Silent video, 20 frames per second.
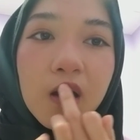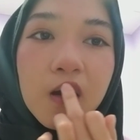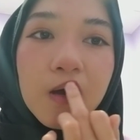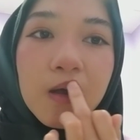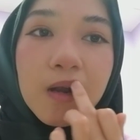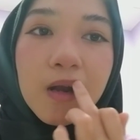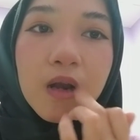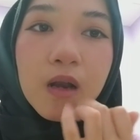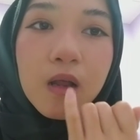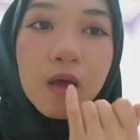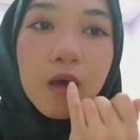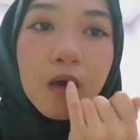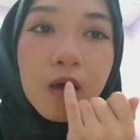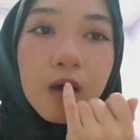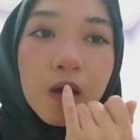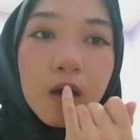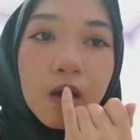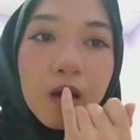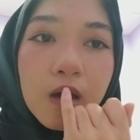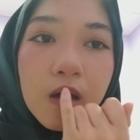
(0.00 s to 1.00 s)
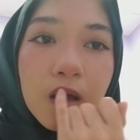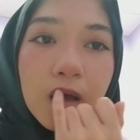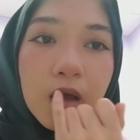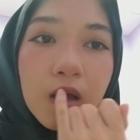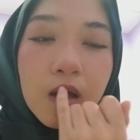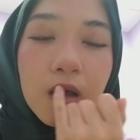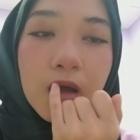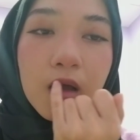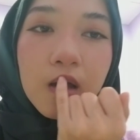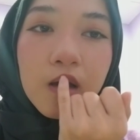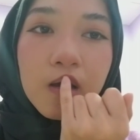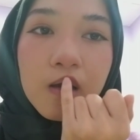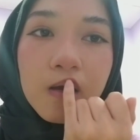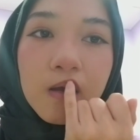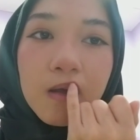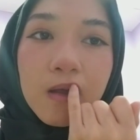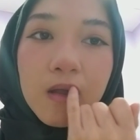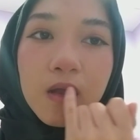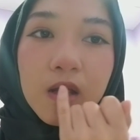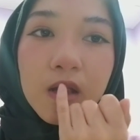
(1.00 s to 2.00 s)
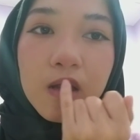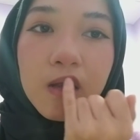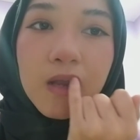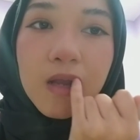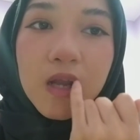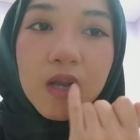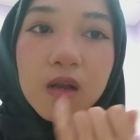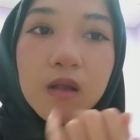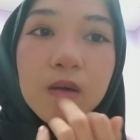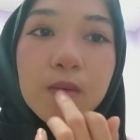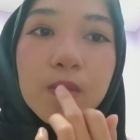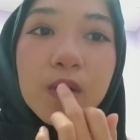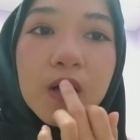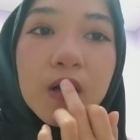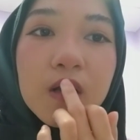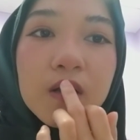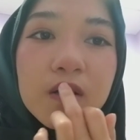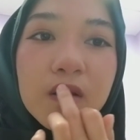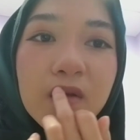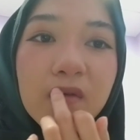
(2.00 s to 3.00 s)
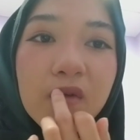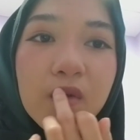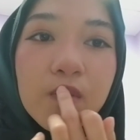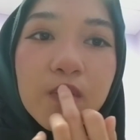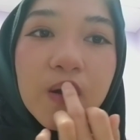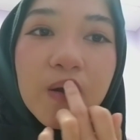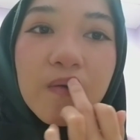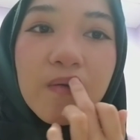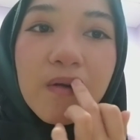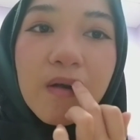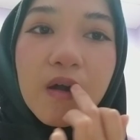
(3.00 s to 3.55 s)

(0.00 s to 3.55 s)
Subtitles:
in the inner parts of your mouth.